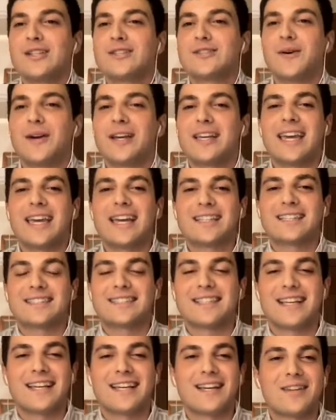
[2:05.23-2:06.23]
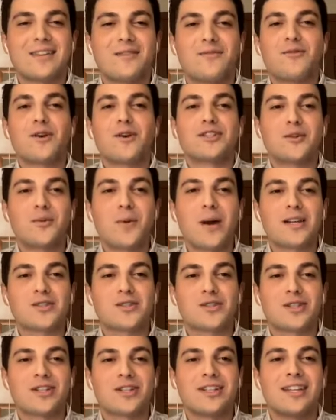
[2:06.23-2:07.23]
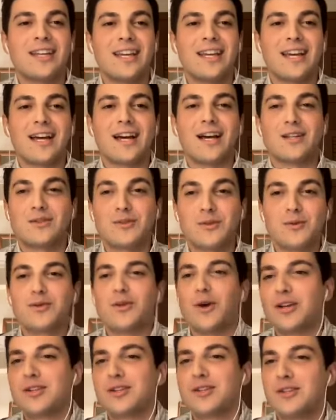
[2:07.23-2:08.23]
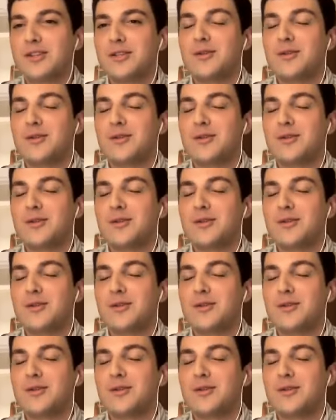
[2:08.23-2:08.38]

So I guess the first question to Dr.